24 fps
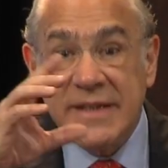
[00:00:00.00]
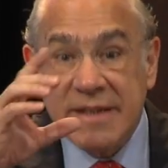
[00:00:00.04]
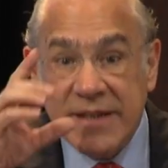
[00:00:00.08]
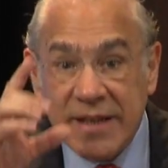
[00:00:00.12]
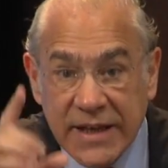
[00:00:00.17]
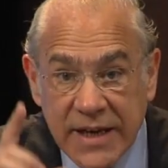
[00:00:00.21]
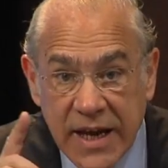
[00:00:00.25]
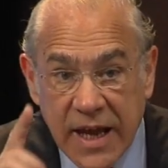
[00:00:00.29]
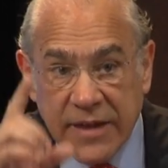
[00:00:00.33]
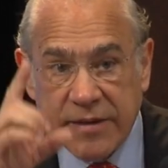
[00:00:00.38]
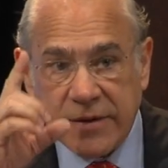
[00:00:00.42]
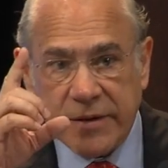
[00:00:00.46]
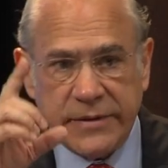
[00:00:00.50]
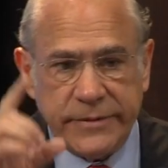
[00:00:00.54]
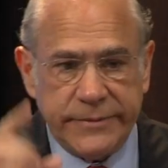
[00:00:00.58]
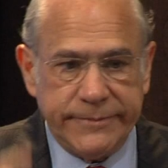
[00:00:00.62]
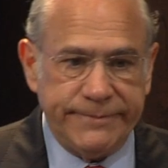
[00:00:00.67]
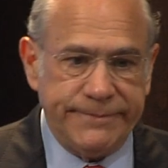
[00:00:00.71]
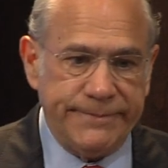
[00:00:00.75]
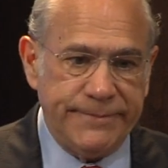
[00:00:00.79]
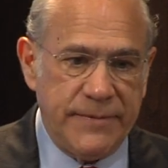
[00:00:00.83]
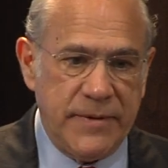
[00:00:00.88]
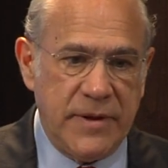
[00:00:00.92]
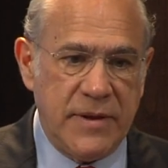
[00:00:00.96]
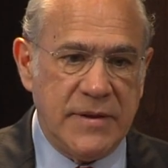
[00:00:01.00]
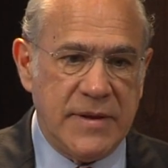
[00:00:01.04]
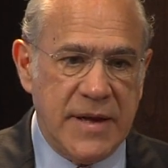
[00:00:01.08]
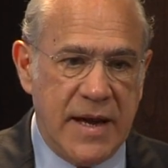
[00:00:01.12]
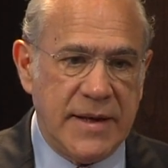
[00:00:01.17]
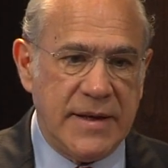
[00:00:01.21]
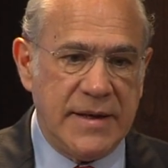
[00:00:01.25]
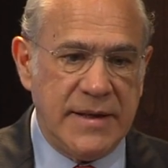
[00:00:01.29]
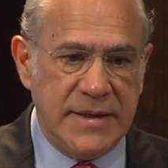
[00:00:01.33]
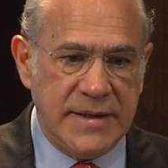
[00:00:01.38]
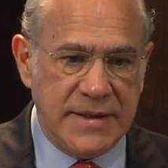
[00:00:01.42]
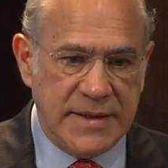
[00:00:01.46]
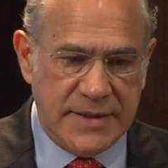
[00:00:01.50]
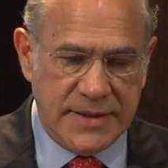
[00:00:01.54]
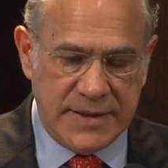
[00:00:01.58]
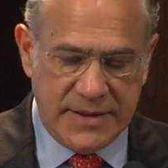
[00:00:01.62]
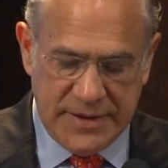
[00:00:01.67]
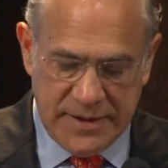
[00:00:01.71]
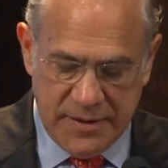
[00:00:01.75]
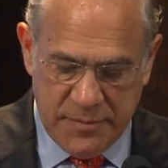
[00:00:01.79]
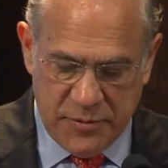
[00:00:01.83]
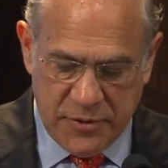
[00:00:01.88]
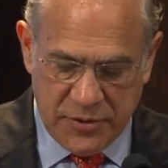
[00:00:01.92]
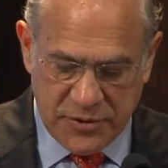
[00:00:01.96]
together, and that is
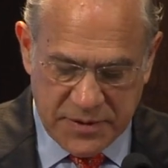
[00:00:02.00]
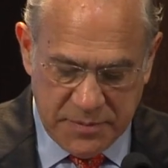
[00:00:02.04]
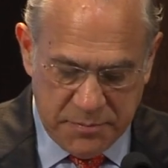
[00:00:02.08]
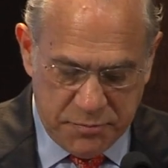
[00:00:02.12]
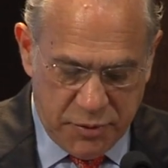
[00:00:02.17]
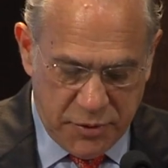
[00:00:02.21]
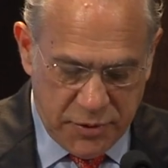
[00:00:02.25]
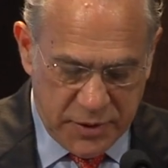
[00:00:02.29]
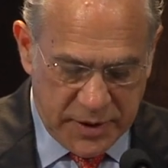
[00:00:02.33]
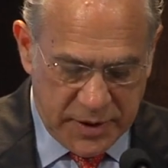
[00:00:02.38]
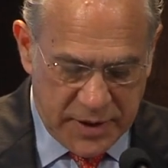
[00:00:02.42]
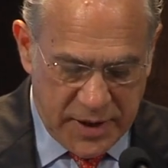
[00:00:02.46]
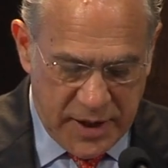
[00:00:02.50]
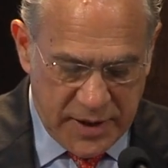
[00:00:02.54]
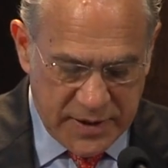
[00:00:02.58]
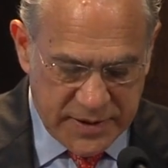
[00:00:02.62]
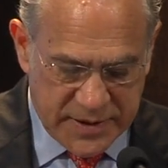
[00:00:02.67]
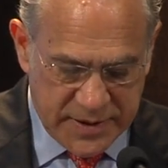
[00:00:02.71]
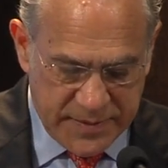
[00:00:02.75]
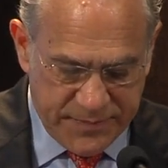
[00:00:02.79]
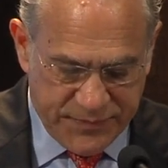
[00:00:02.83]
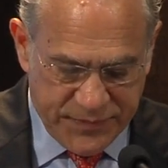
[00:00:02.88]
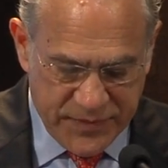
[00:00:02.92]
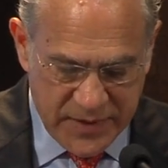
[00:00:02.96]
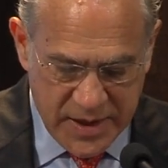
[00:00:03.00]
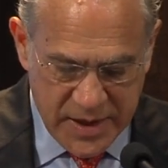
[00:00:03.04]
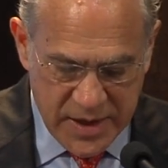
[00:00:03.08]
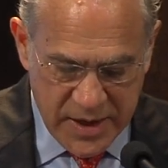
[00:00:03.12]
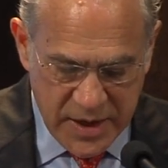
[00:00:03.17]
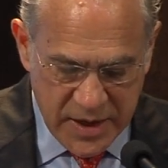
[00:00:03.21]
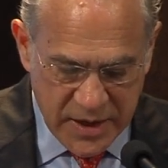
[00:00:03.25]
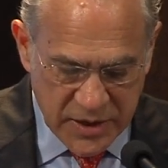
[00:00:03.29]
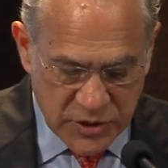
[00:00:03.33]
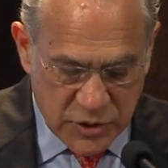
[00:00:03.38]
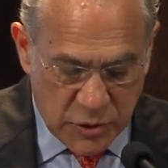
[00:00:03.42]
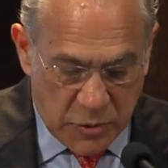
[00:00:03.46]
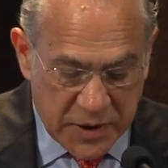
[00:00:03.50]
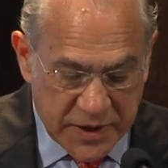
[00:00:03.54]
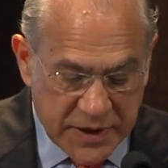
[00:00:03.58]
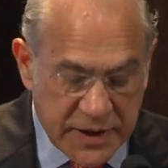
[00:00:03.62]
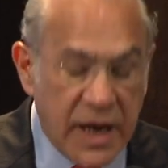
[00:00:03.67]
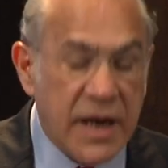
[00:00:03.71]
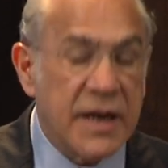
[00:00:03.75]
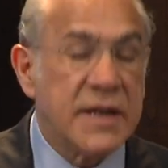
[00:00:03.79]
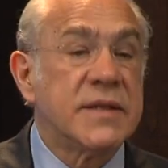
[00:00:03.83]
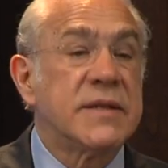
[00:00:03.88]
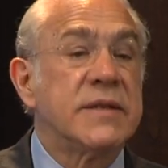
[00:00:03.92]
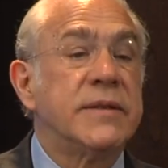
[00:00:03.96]
the most important concept. So what
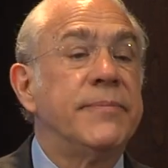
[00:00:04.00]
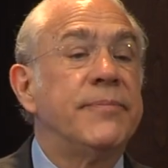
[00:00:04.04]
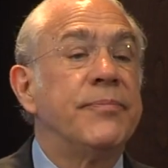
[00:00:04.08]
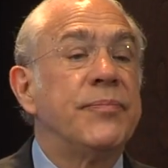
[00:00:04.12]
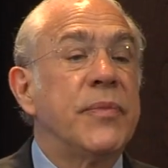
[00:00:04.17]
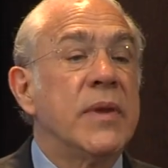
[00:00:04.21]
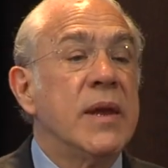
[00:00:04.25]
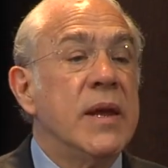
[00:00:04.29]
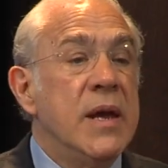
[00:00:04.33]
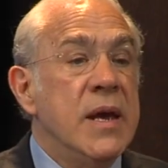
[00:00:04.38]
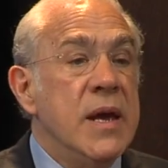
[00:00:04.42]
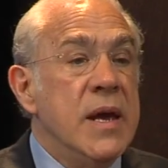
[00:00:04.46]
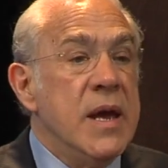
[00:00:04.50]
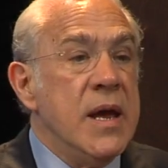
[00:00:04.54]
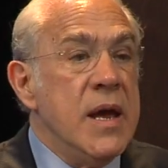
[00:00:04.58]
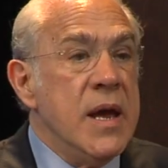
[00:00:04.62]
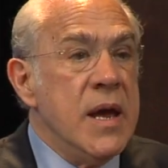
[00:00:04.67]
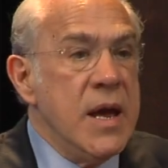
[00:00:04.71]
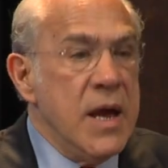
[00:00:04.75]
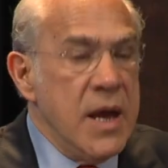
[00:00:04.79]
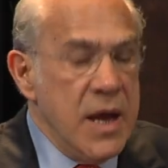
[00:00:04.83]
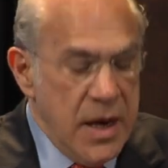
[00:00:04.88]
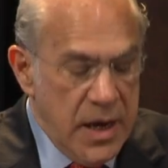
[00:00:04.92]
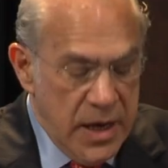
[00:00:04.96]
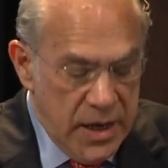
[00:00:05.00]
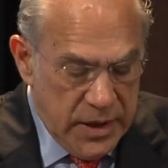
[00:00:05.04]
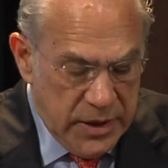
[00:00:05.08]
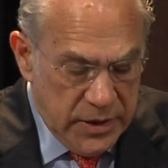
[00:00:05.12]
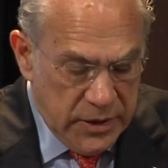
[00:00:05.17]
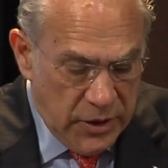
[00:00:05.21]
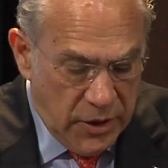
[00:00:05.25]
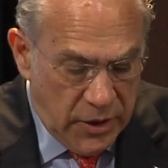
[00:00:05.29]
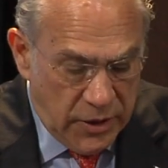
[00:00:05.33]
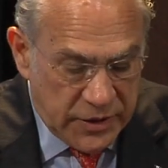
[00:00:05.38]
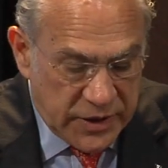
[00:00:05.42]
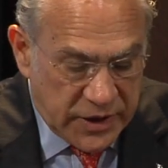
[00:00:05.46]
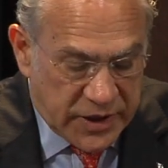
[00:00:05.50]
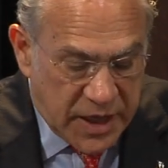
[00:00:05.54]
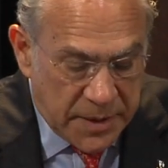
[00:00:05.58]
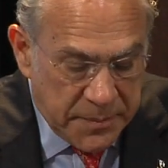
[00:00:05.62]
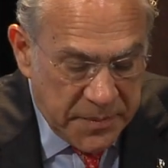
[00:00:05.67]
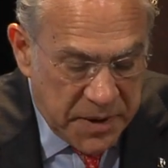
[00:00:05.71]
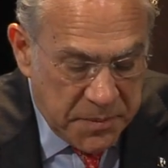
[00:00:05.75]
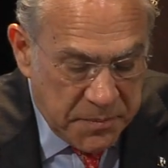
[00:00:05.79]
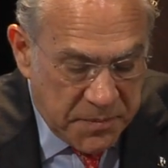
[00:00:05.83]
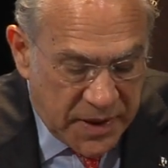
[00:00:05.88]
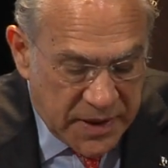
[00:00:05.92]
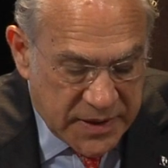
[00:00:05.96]
next? Over the
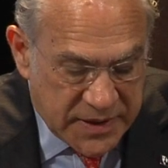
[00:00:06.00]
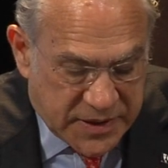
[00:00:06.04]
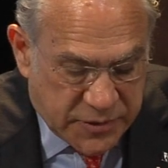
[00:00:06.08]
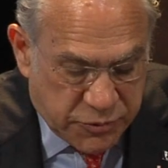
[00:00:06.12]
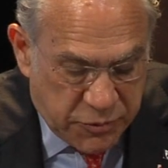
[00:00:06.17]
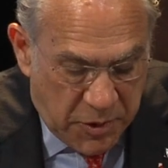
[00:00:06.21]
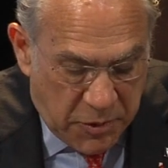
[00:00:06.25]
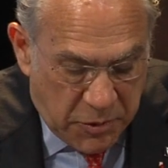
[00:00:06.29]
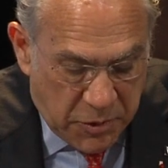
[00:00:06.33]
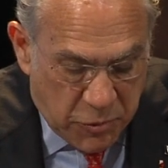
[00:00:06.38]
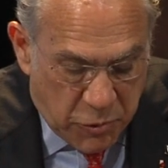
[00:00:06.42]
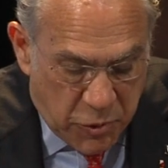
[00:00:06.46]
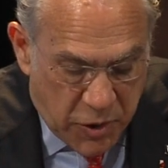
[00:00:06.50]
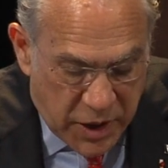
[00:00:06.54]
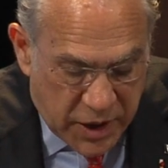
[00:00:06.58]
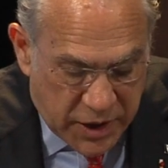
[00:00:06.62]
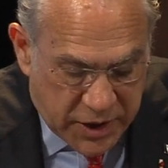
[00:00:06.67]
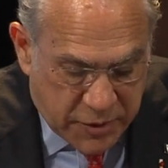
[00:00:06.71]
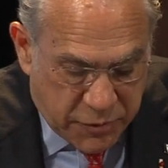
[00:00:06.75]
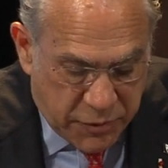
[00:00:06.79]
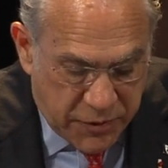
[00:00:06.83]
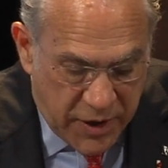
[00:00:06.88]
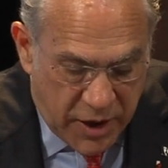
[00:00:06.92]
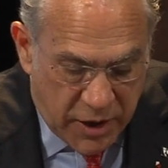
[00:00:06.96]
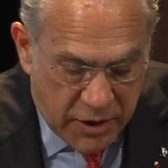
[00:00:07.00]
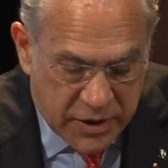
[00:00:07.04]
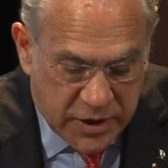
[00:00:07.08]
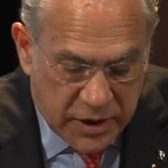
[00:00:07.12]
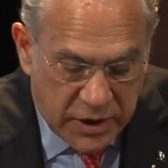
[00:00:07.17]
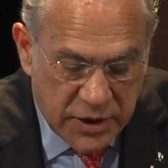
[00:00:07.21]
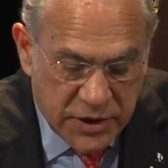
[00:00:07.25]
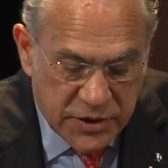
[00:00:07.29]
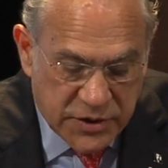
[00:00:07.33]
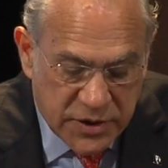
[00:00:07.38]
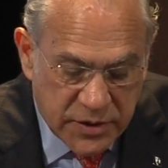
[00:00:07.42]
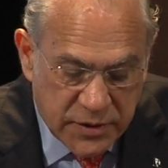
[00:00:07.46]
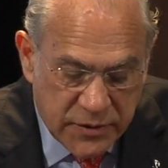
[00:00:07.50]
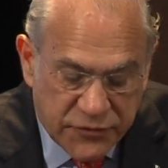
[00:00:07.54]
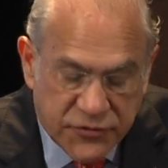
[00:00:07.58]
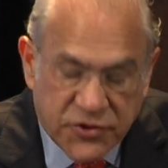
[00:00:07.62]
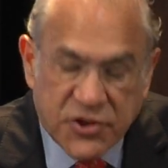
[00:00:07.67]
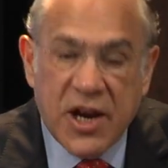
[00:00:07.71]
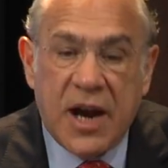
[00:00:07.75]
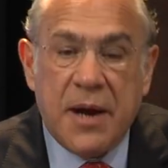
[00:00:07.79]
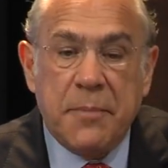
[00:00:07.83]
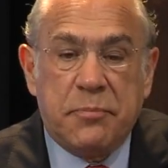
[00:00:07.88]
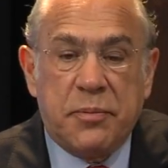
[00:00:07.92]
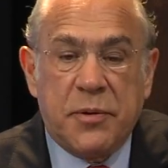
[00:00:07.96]
coming months, we will work with our coalition of
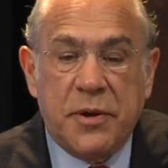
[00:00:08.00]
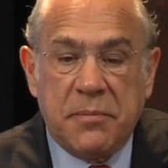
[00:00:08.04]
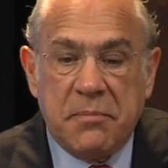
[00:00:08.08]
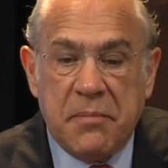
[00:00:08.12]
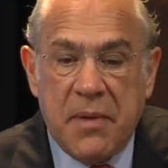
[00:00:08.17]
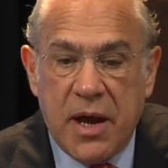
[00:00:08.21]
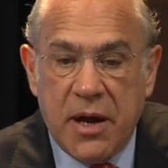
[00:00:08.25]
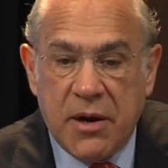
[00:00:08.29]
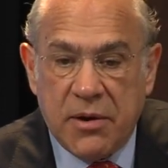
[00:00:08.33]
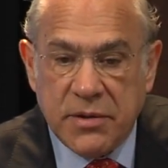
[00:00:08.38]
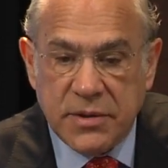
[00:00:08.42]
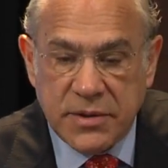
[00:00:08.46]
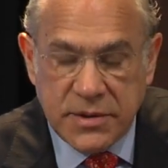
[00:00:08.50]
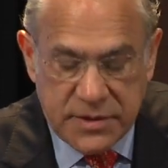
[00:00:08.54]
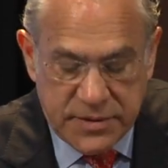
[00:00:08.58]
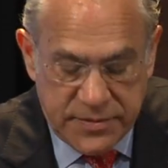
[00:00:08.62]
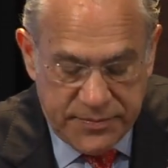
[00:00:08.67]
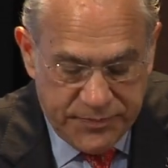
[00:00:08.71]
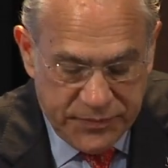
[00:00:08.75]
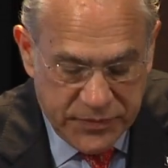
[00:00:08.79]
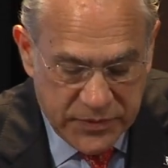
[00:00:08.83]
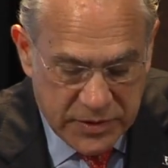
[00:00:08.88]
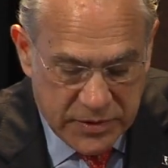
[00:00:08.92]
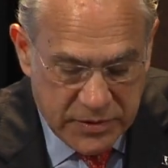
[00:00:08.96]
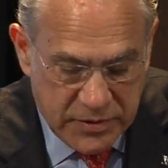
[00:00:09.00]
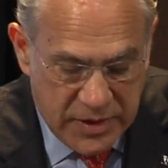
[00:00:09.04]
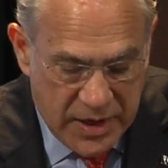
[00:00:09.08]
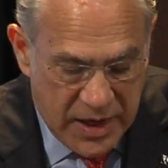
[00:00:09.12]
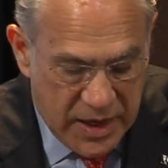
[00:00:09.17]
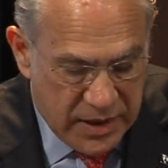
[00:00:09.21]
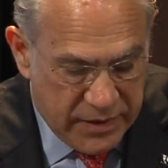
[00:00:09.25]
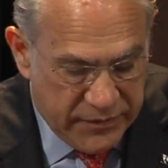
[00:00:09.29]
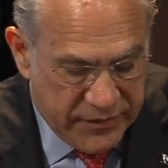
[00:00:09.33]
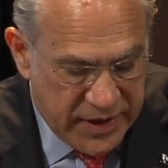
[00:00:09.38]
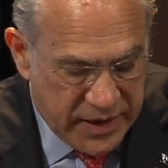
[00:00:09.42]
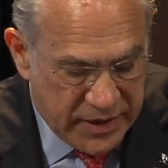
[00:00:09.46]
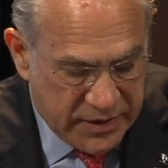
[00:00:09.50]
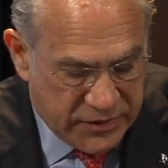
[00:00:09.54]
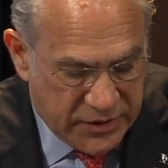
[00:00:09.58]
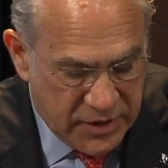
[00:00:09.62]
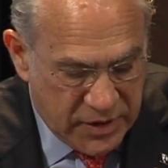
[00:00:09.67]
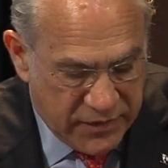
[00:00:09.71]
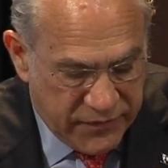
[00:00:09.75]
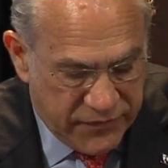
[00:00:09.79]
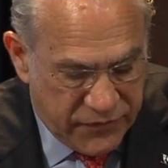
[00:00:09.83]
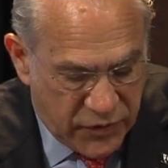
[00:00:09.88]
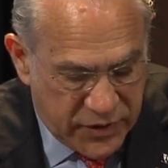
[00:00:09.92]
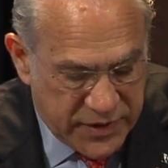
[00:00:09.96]
champion mayors to elevate
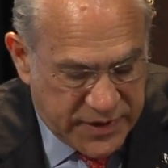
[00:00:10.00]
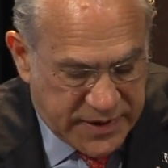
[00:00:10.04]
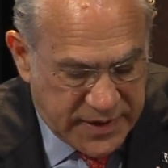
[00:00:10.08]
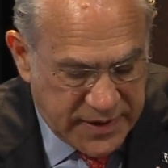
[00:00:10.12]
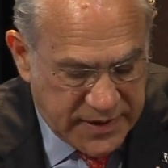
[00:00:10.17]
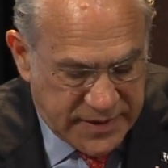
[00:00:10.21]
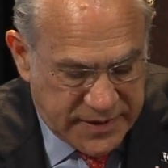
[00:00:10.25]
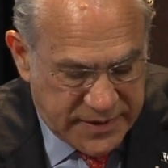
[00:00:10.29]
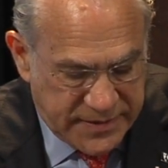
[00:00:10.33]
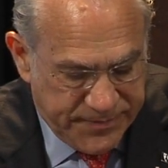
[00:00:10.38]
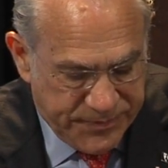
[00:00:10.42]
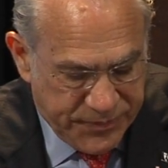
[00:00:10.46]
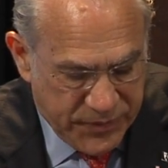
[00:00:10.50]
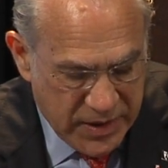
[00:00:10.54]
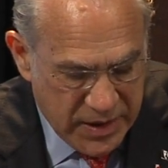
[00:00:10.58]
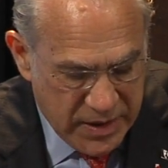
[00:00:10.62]
their voices,